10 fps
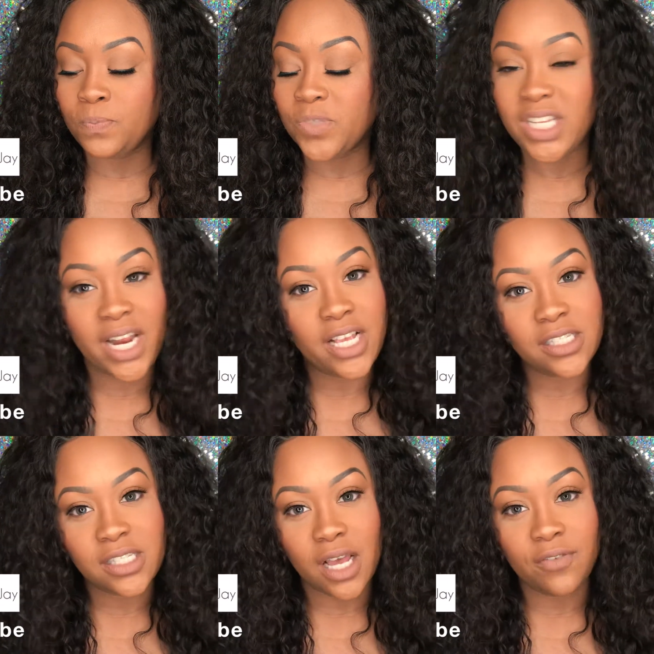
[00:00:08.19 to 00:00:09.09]

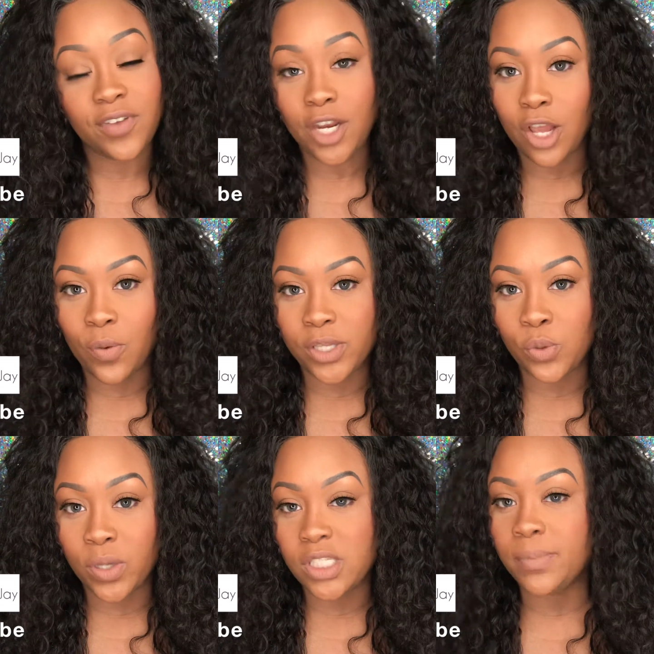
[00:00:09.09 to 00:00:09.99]
Today's video is
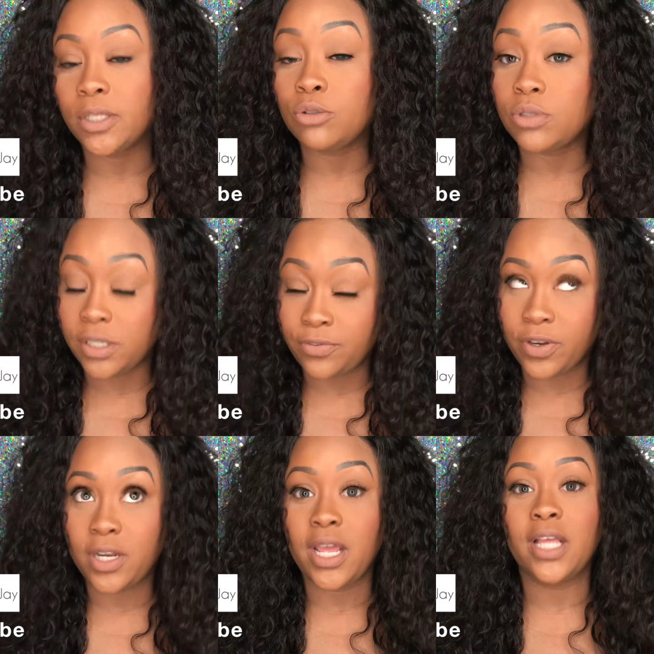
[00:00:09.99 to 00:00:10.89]
going to be a little
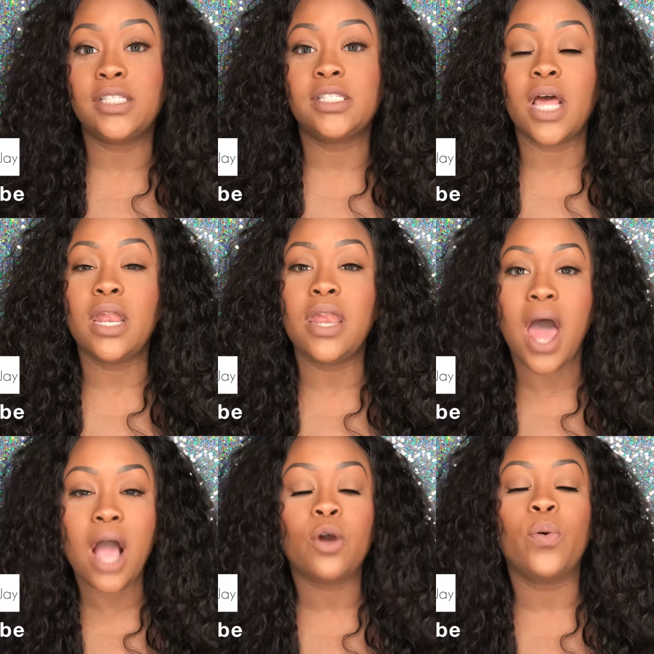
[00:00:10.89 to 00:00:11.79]
different. It's
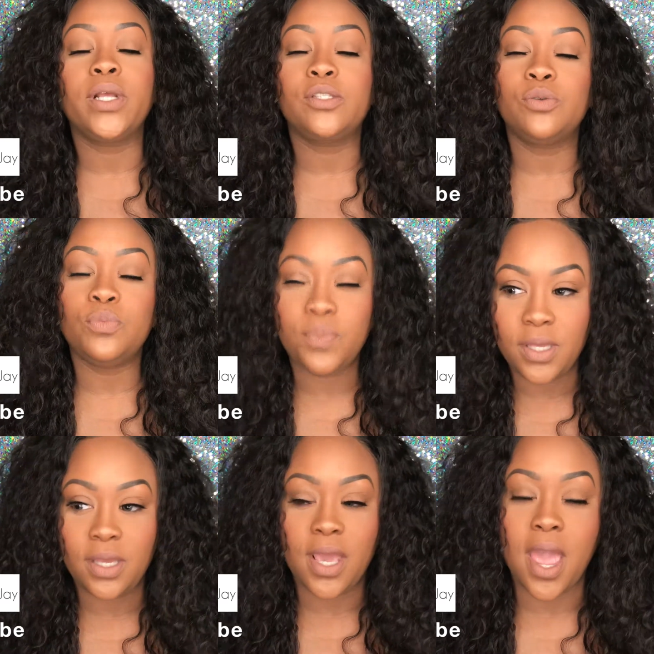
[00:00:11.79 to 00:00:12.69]
not going to
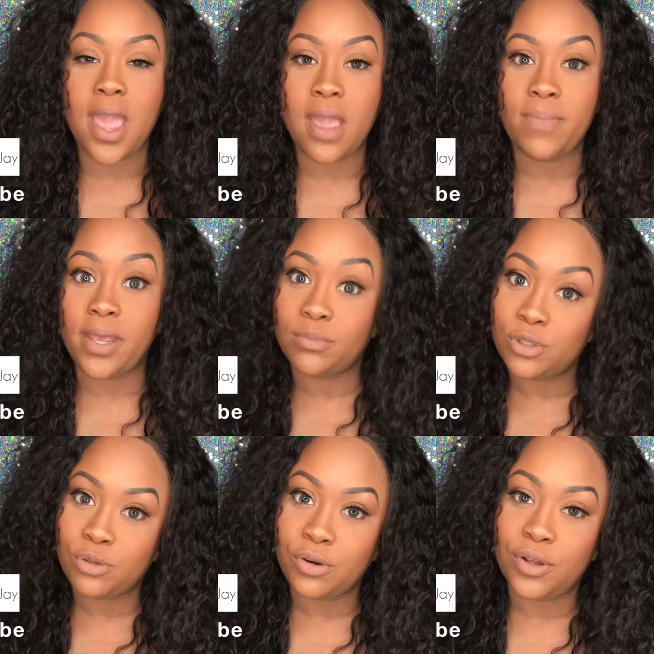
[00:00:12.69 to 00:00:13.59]
be a makeup
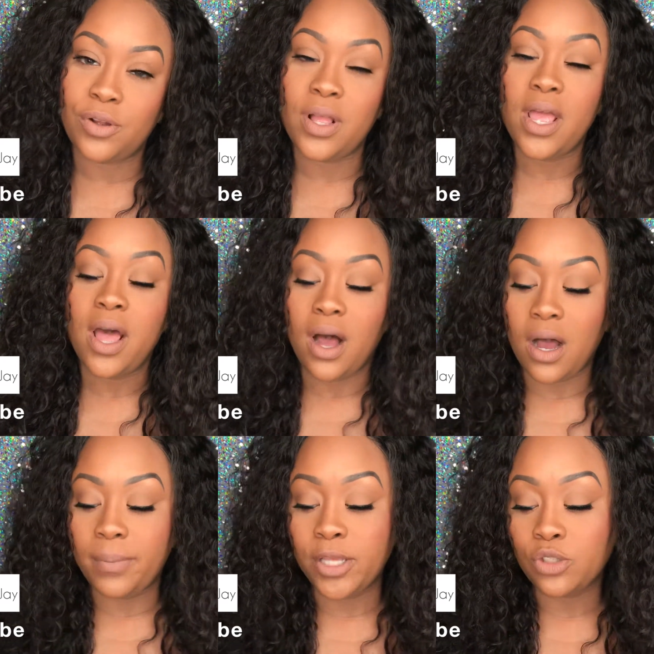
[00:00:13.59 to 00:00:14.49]
tutorial.
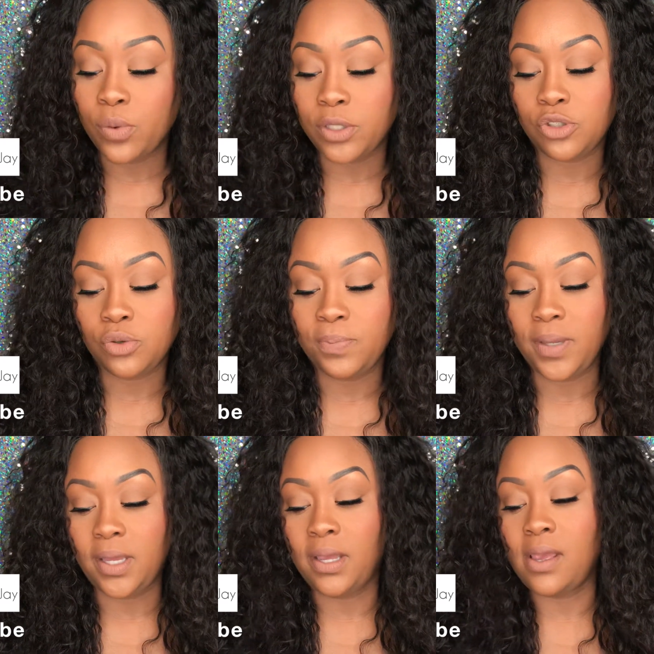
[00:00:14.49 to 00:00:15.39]
It's going to
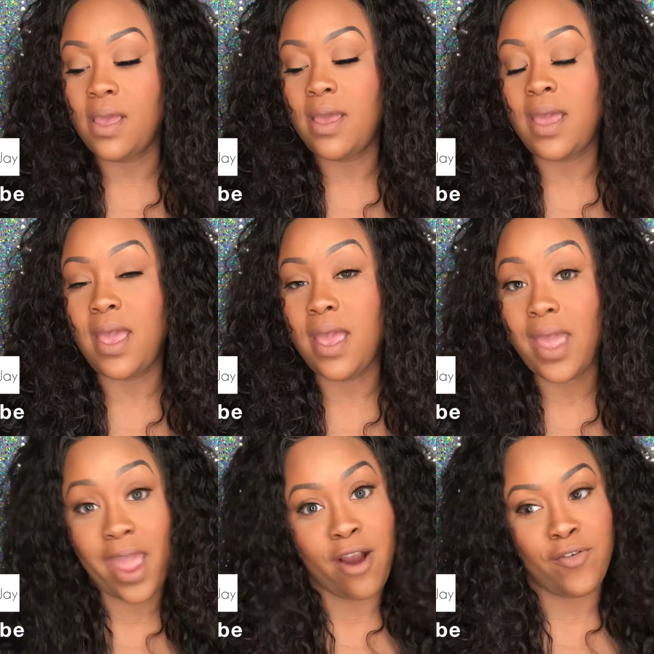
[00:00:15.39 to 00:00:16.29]
be
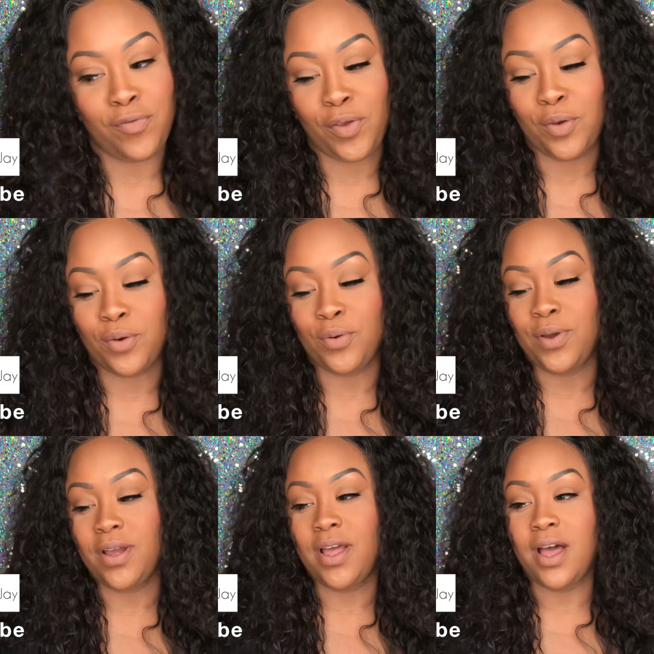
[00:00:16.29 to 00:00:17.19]
a hair review
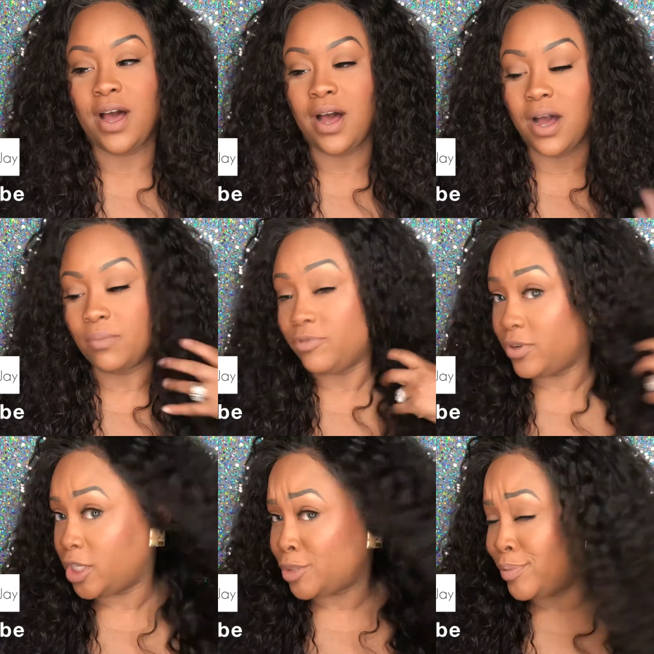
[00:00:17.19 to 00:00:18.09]

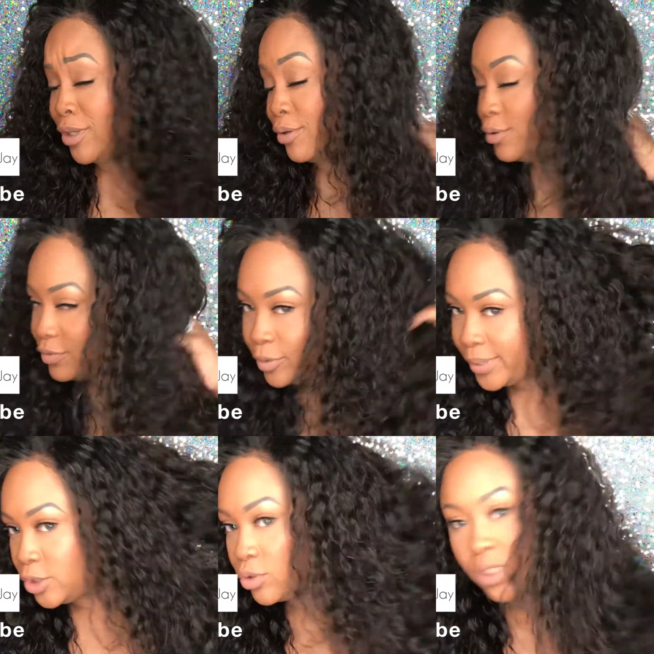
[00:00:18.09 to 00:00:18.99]
for these beautiful
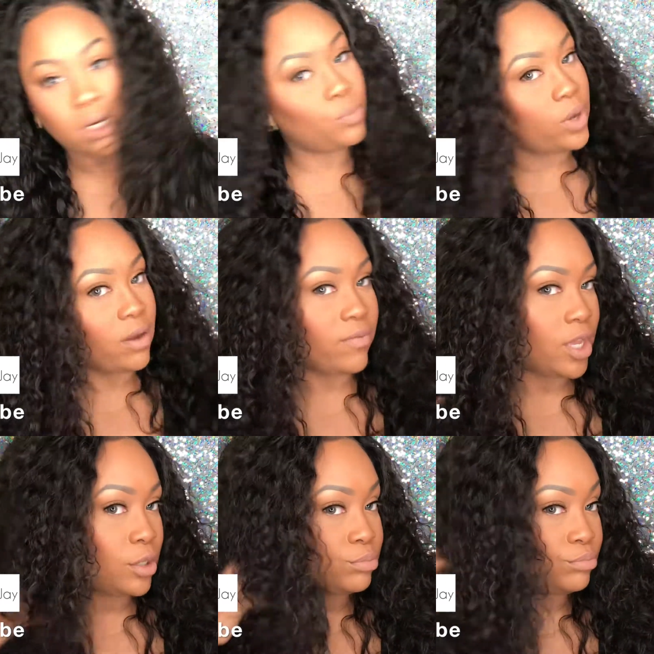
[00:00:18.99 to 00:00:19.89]
bundles that I'm
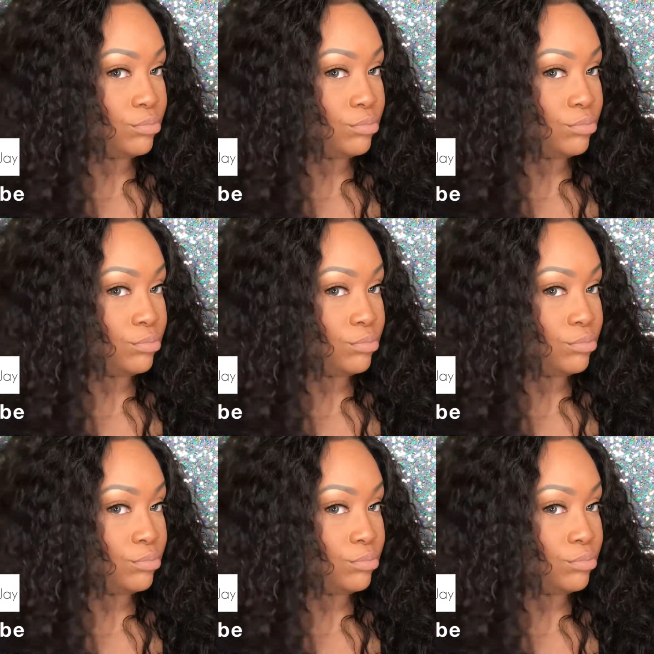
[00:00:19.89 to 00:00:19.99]
wearing.